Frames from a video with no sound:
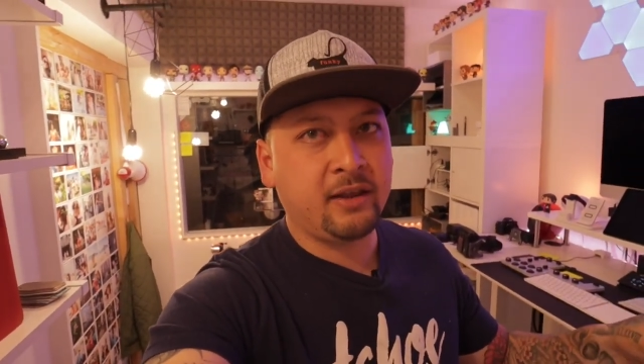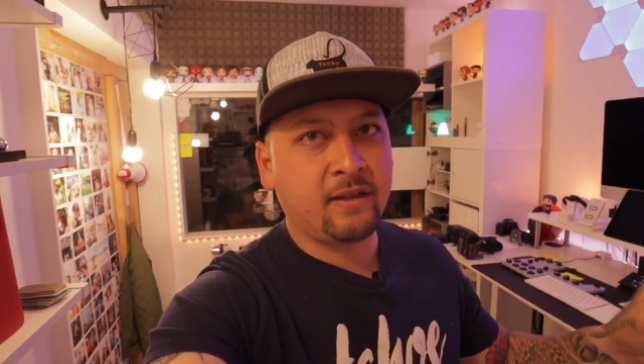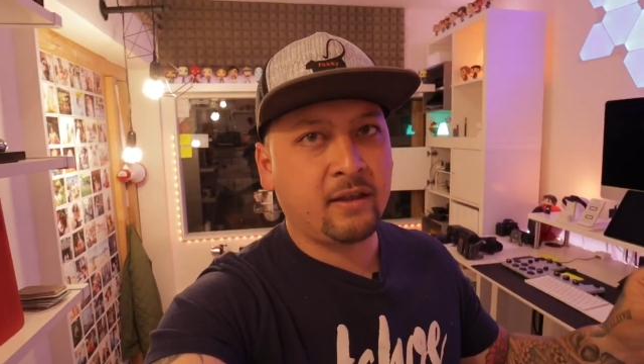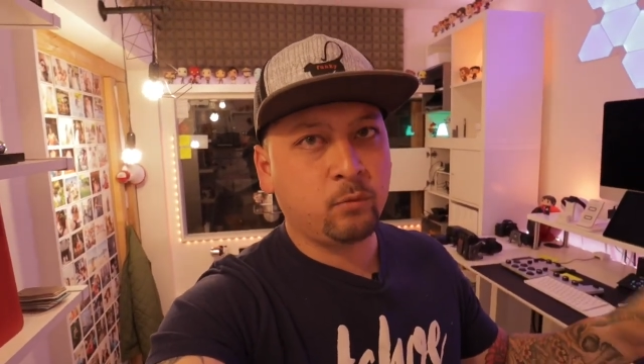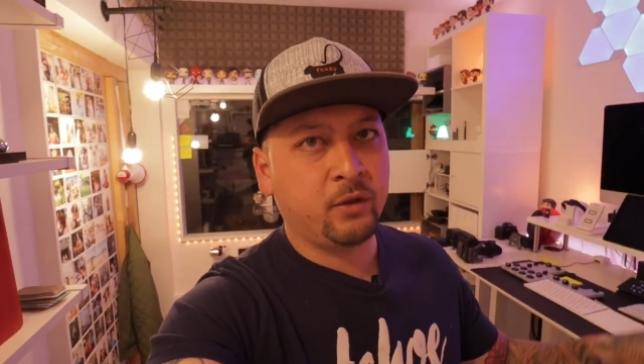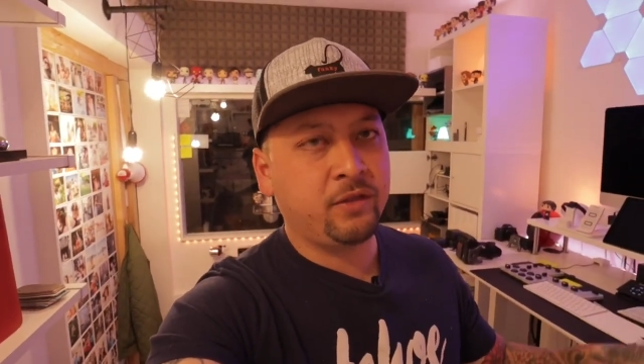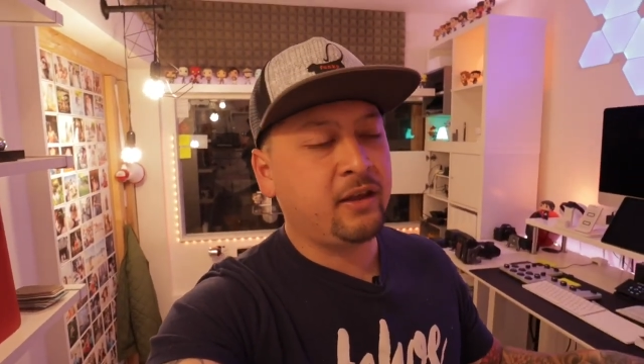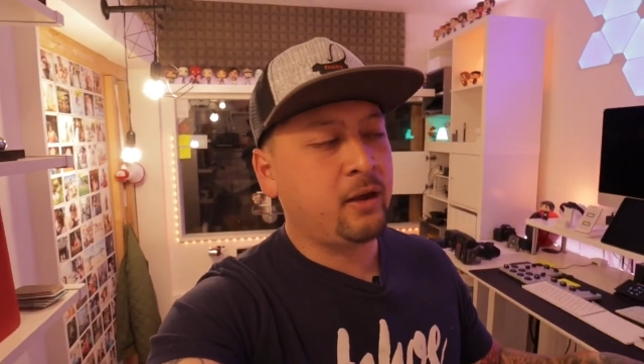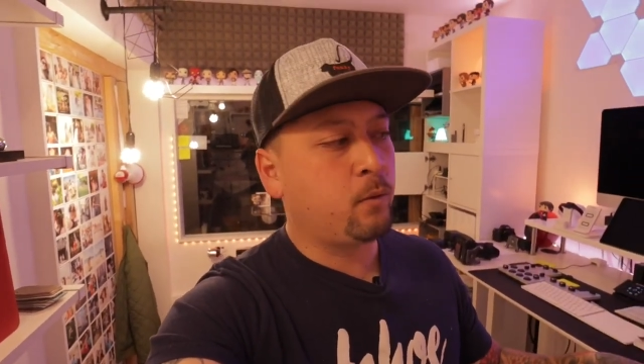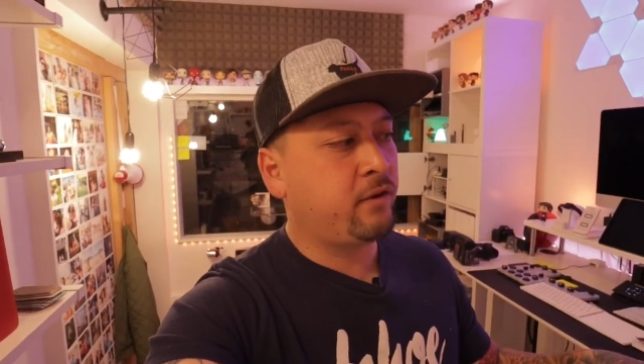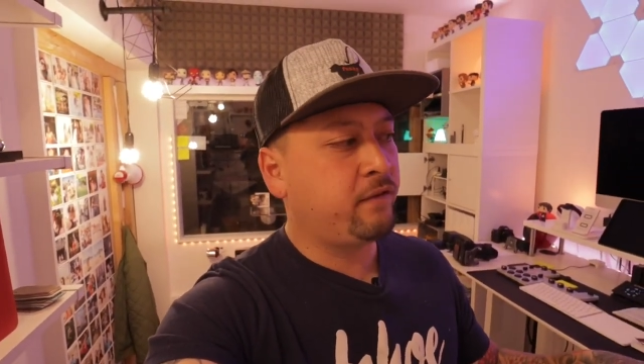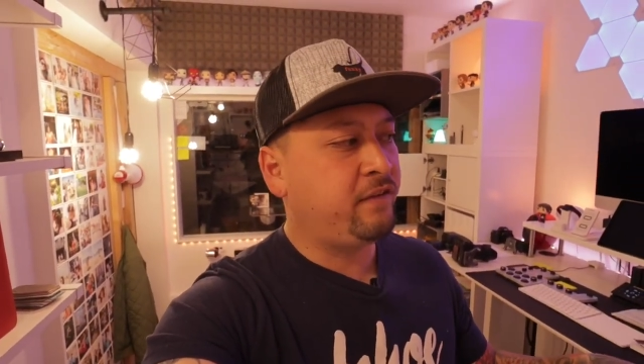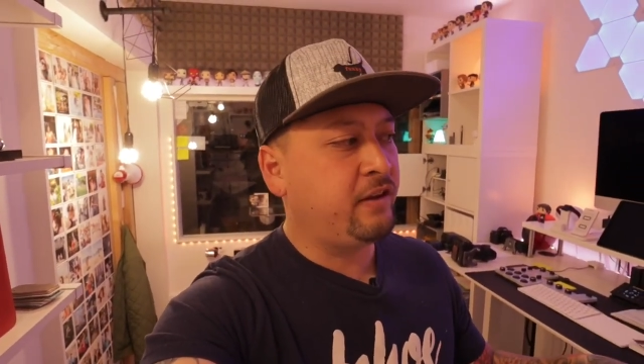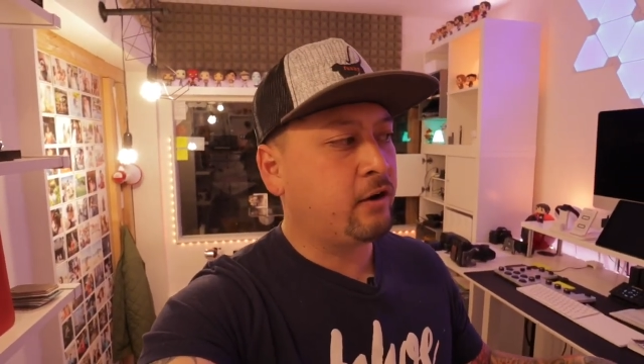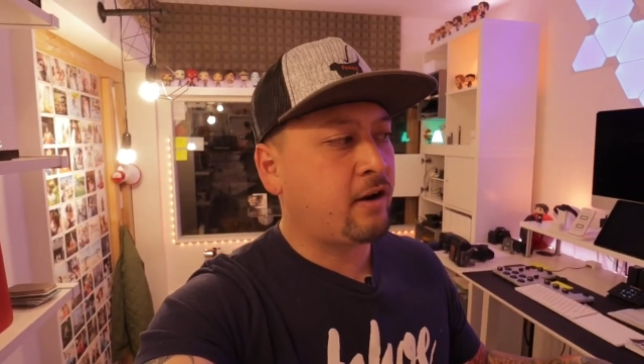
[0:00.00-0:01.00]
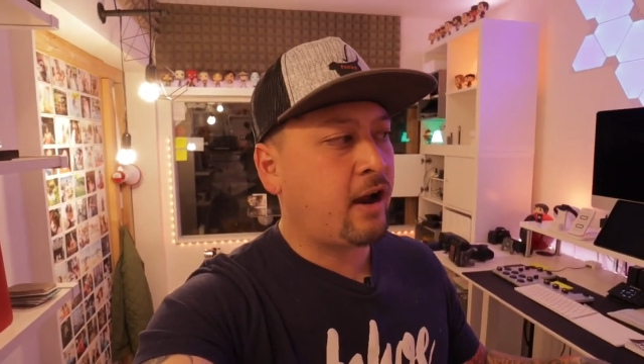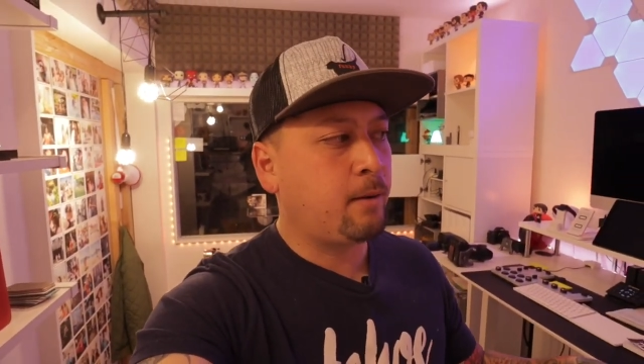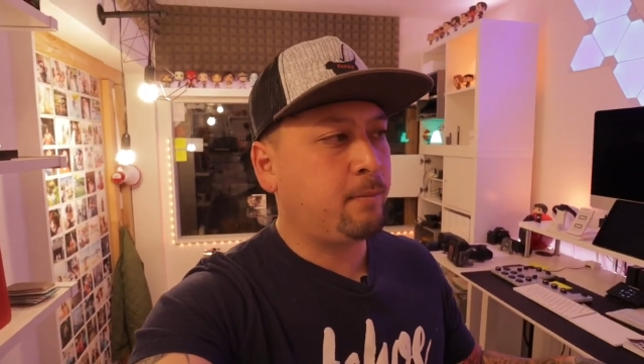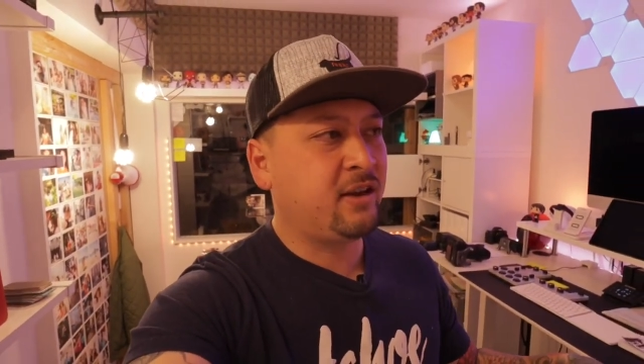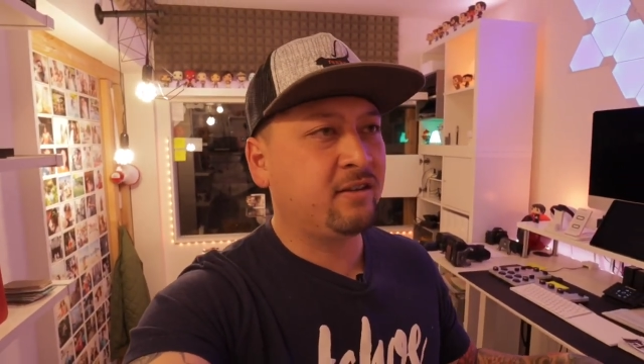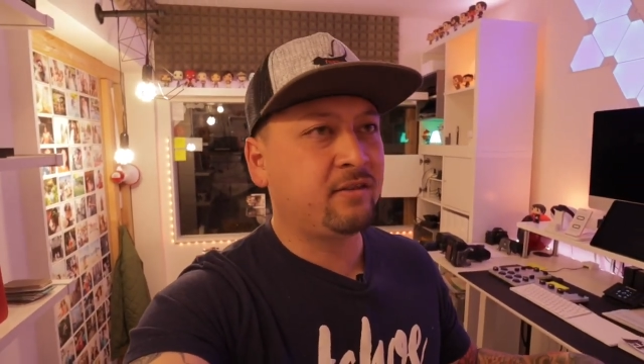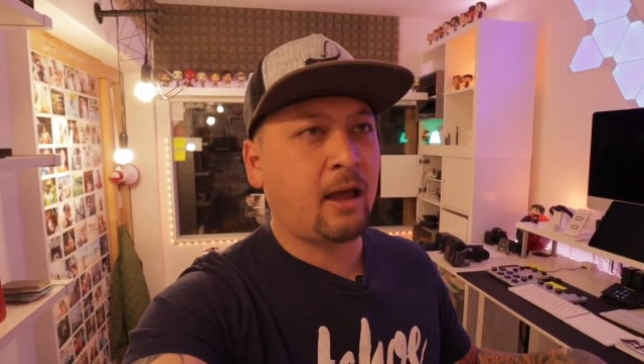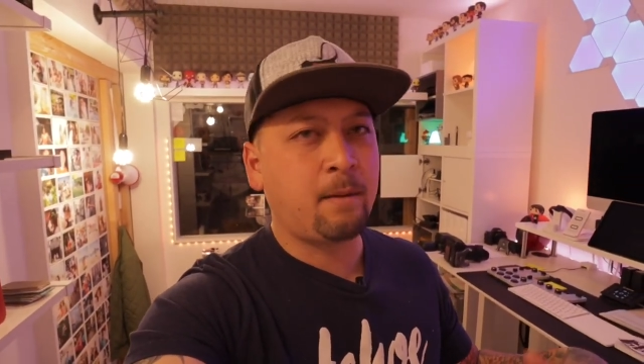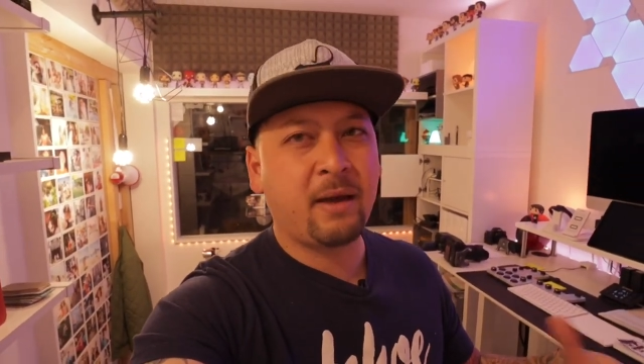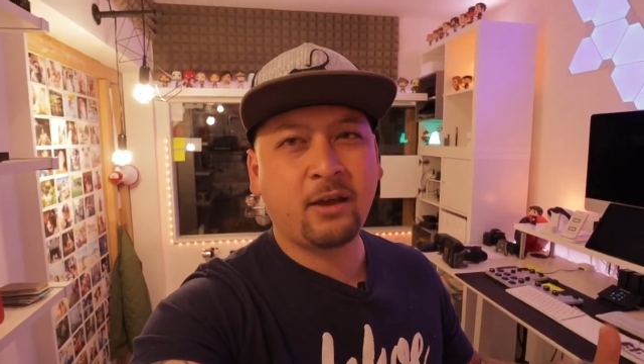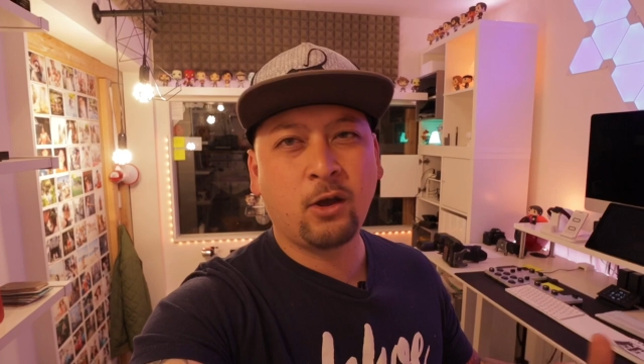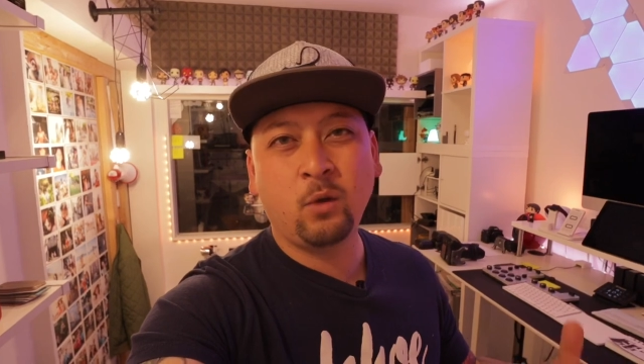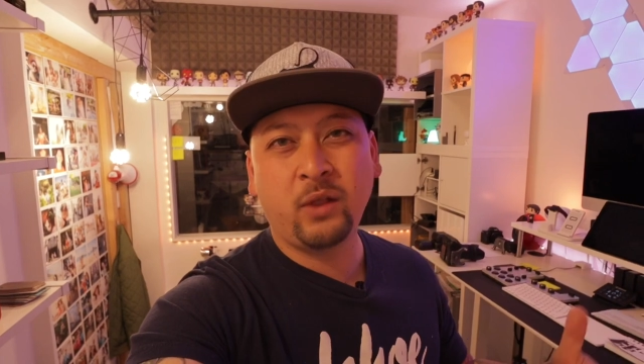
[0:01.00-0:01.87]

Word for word: That's one thing I want to figure out, because I might go